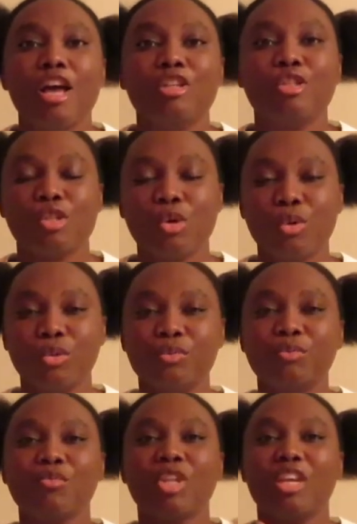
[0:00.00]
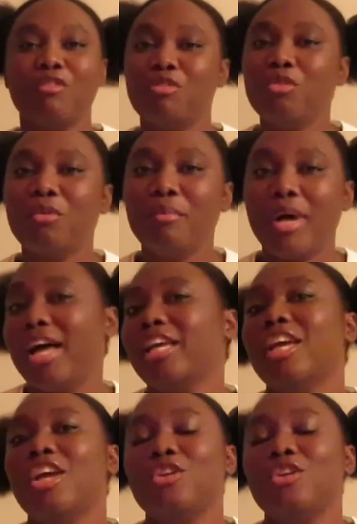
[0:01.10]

So if you don't mind,